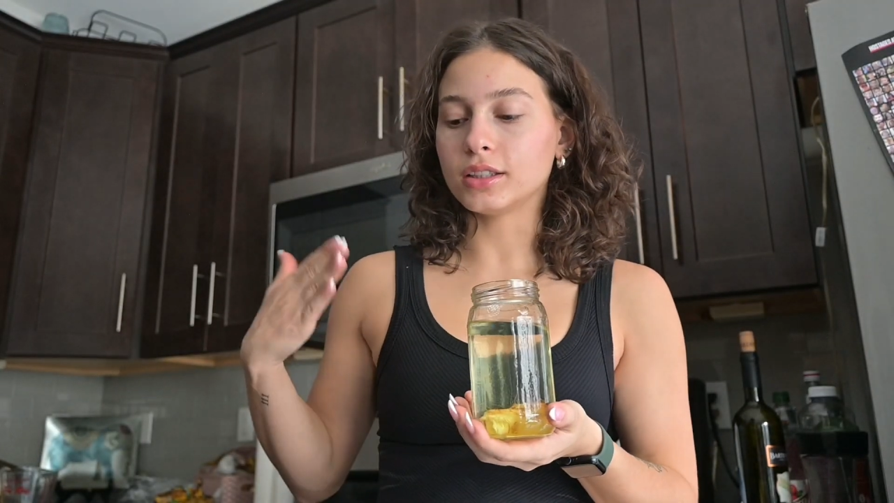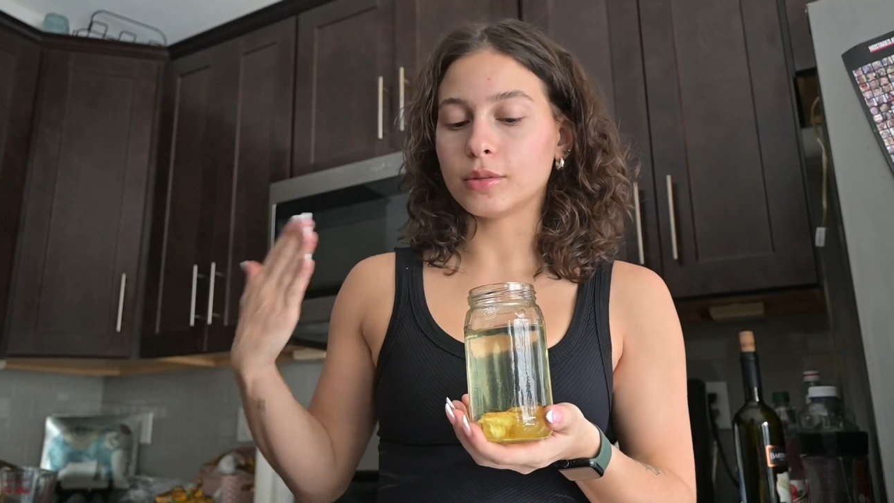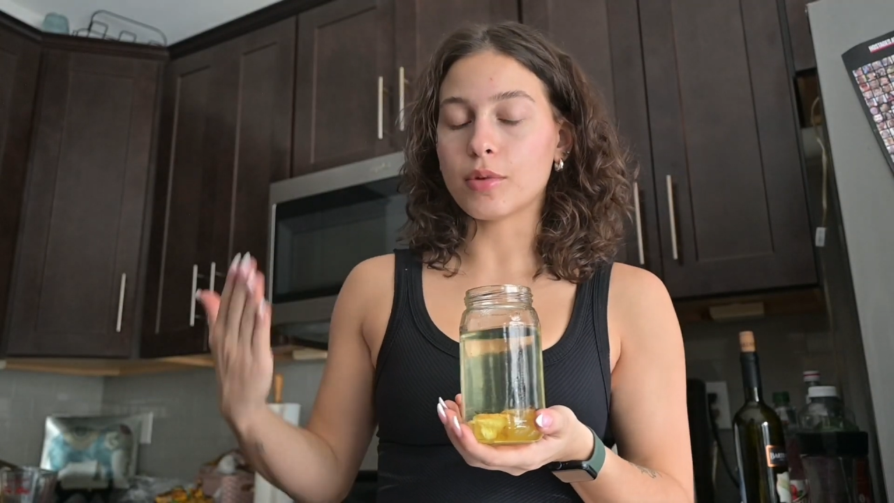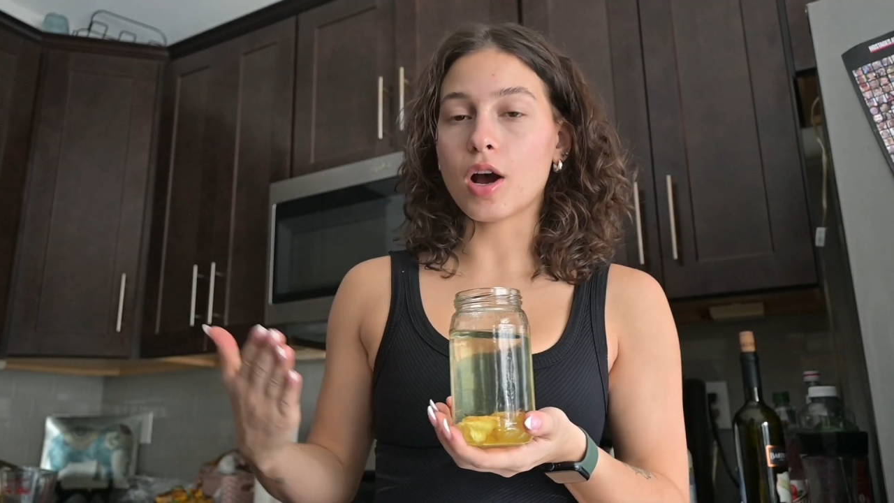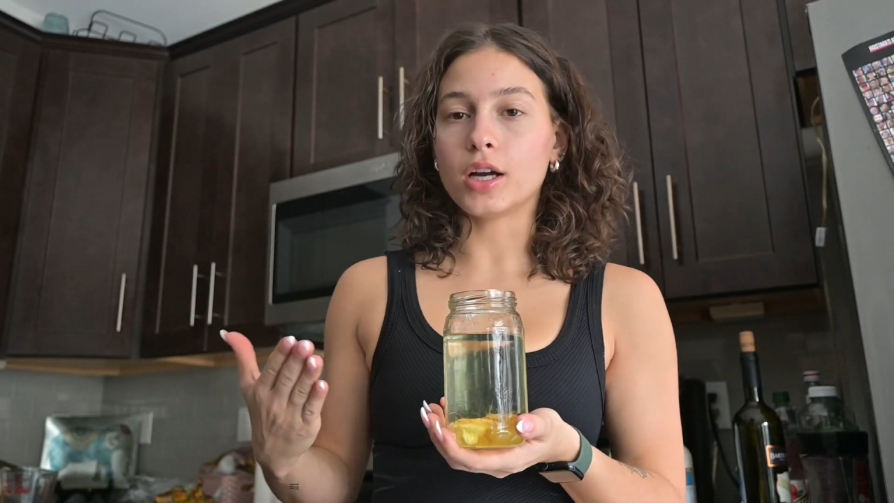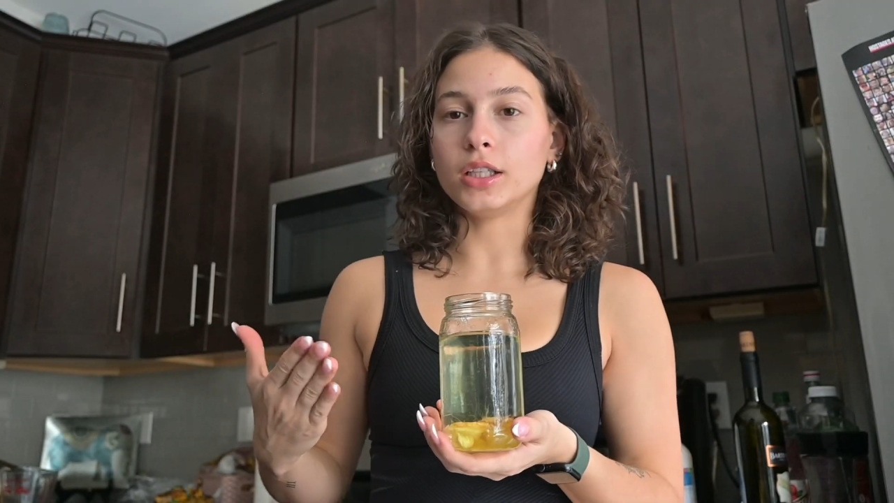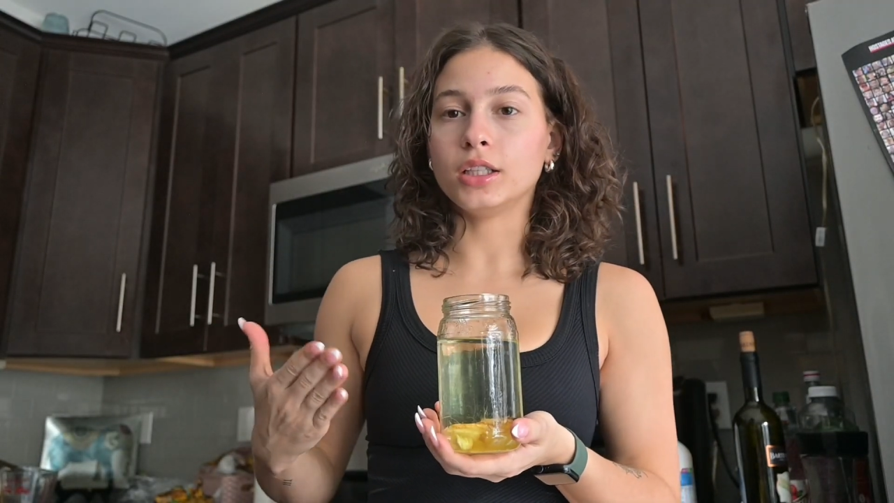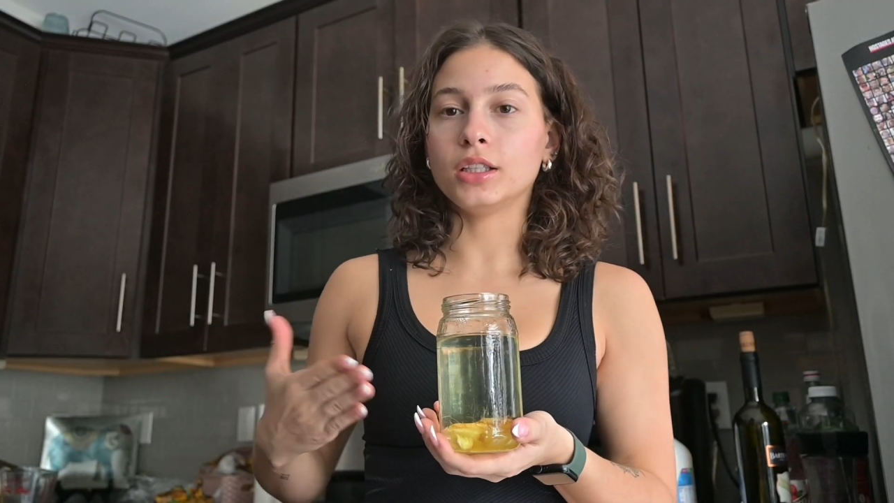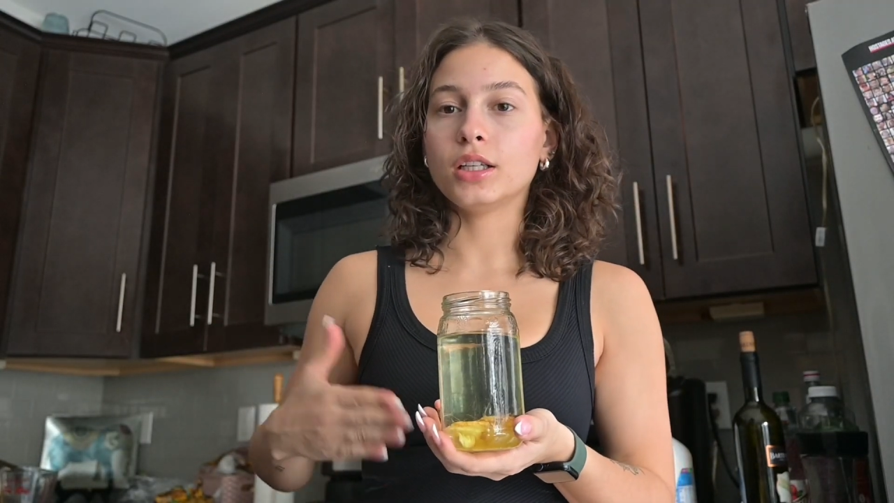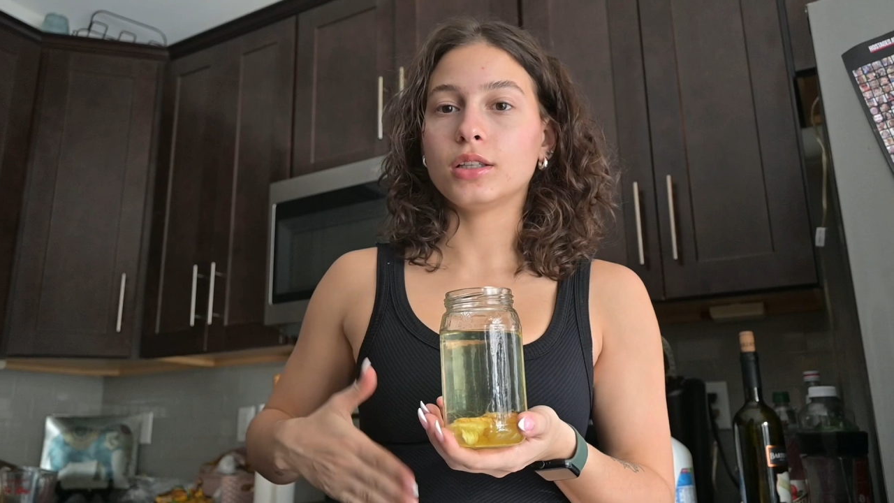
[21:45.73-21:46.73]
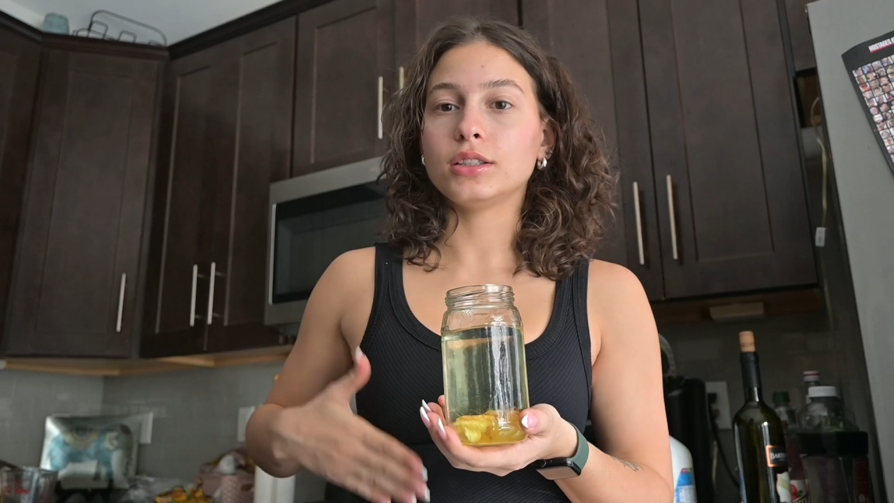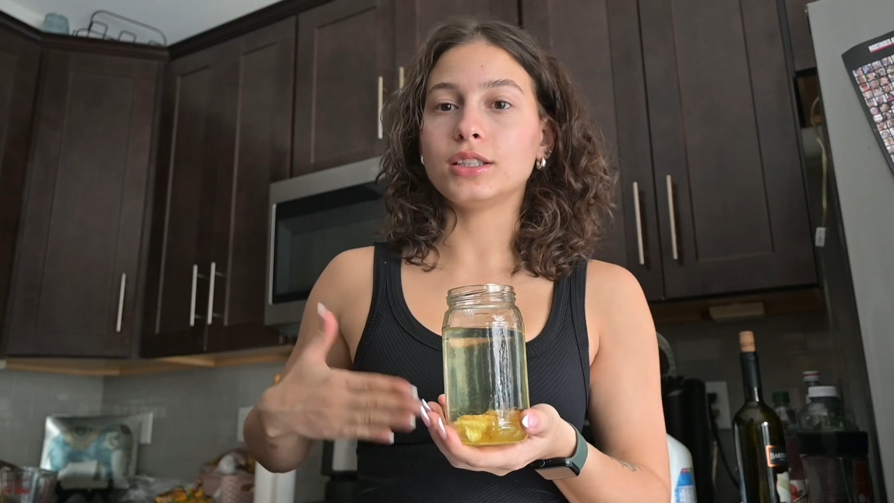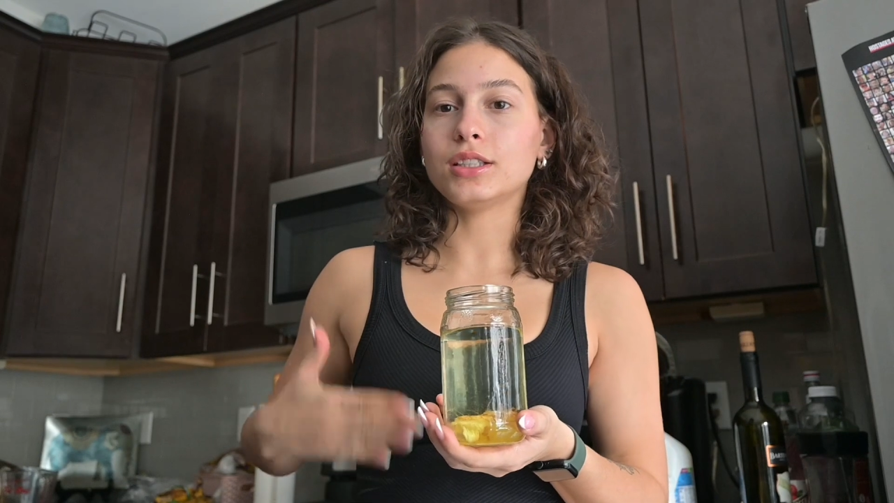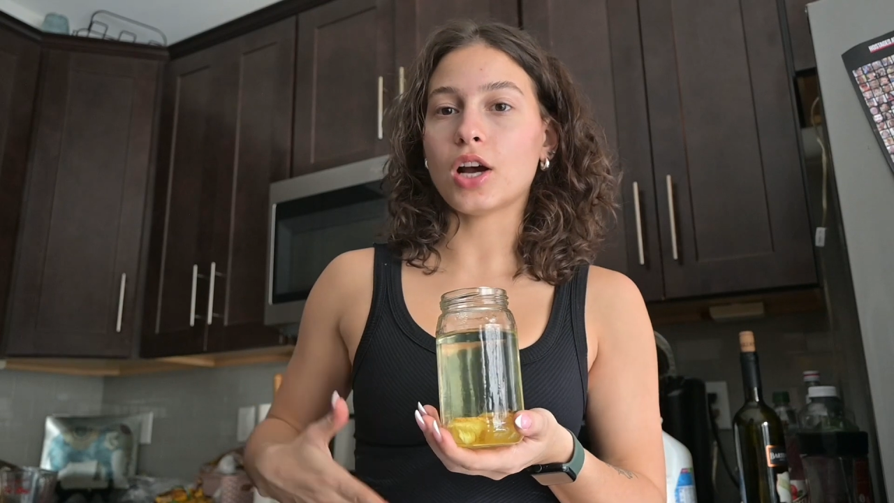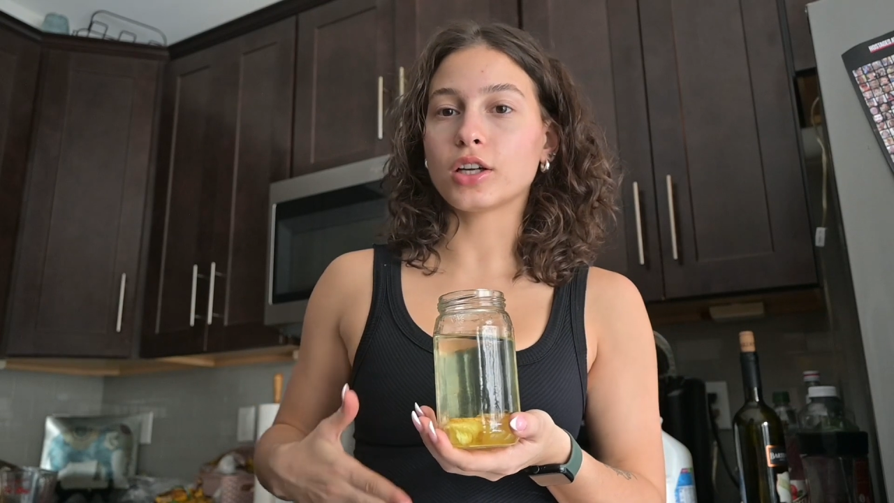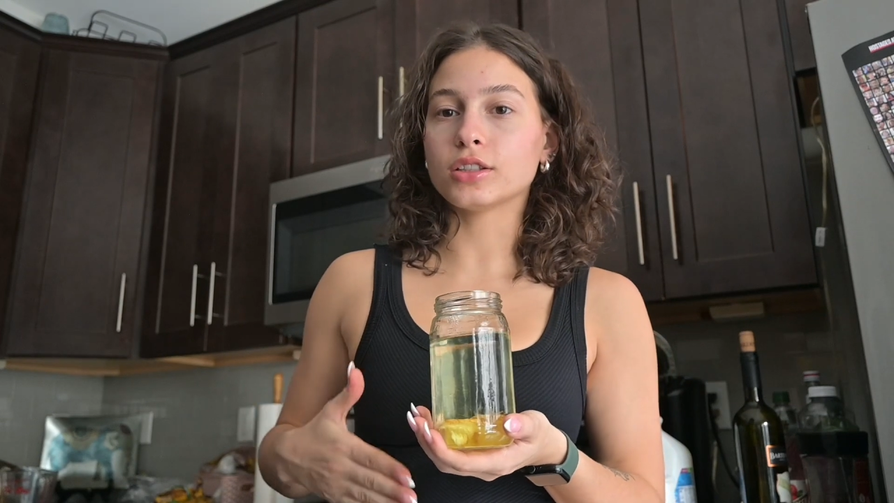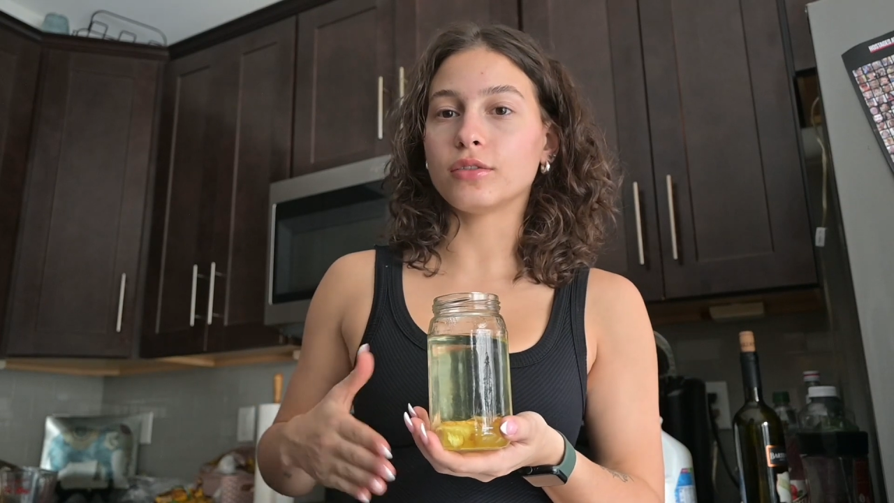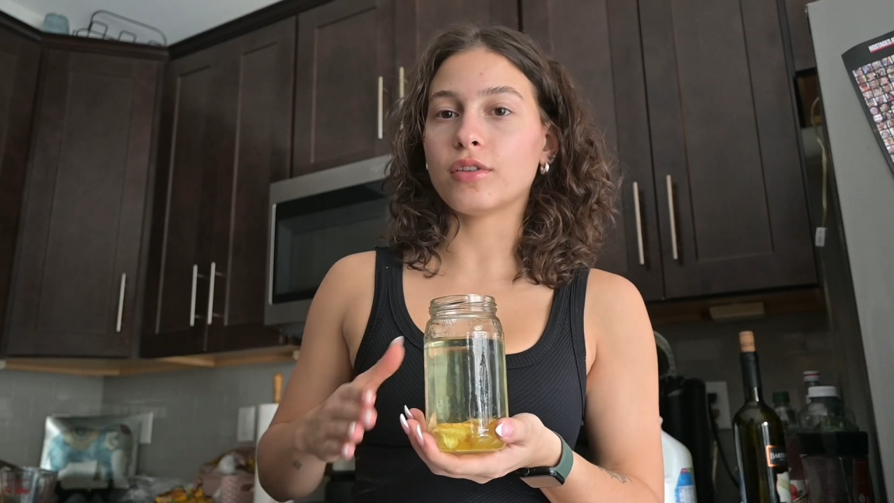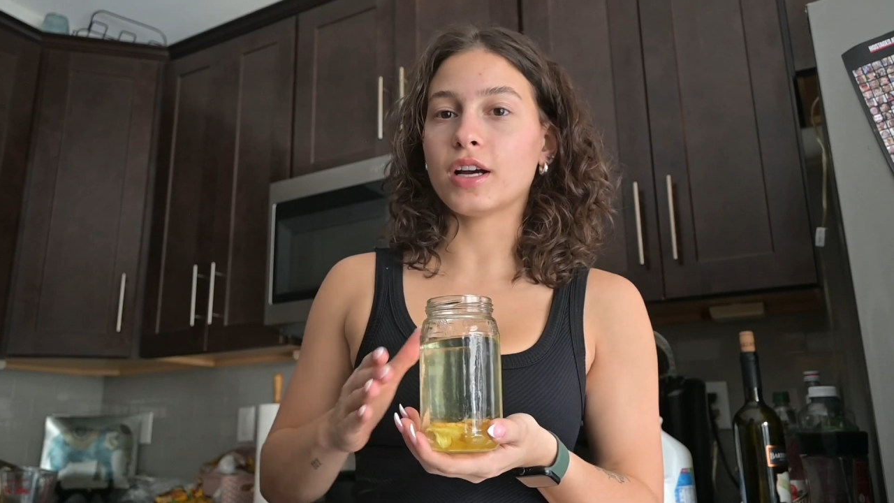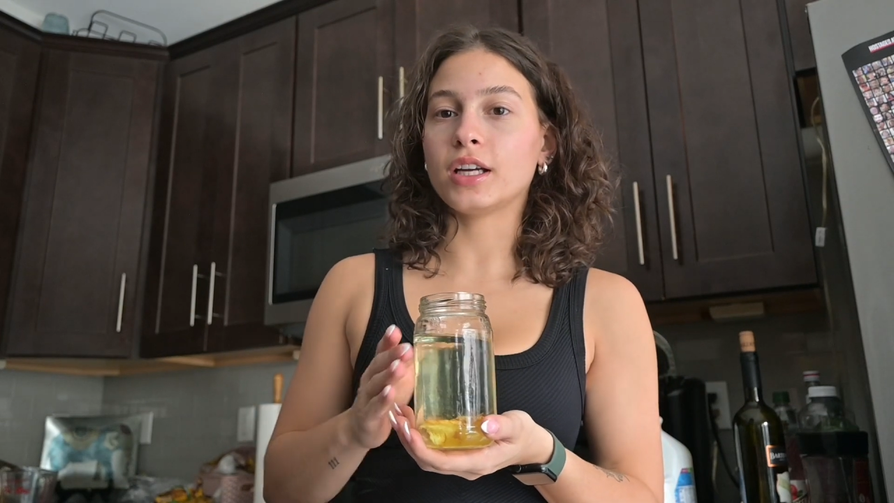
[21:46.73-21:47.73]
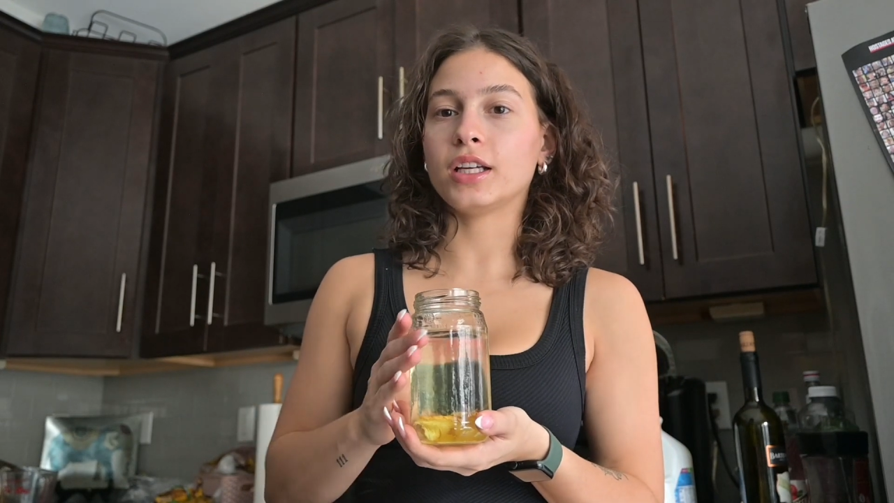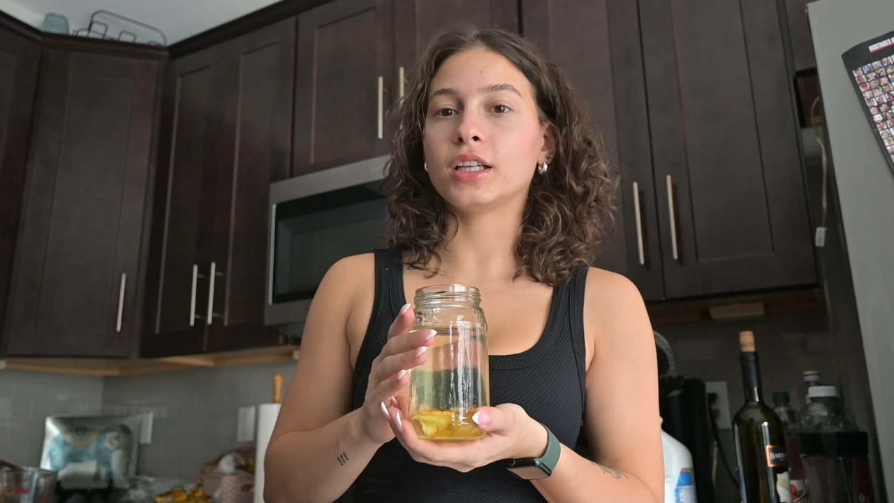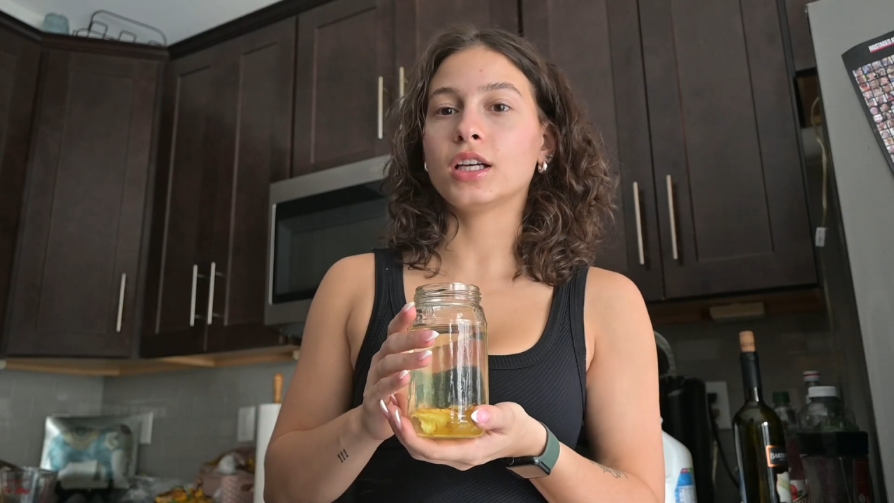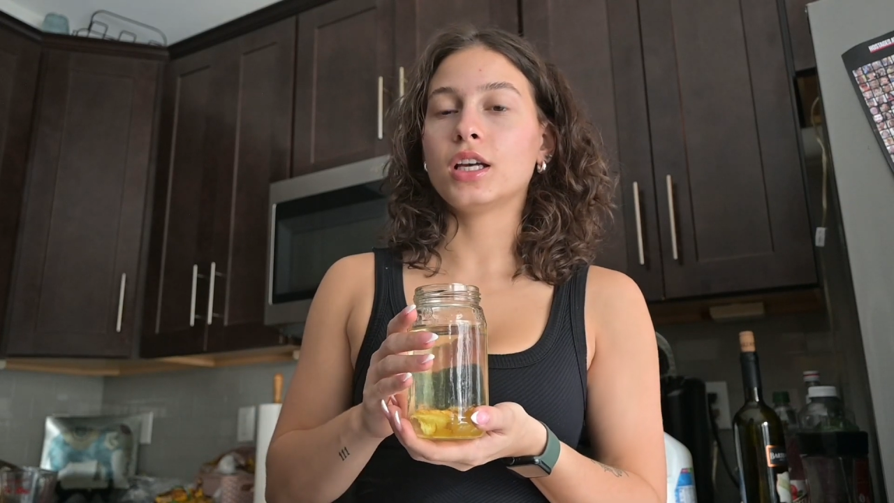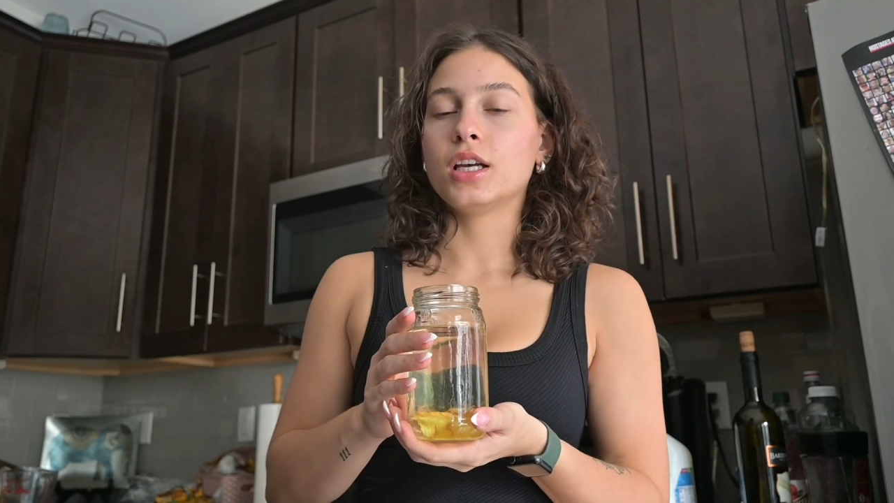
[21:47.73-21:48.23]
the body, detoxifying.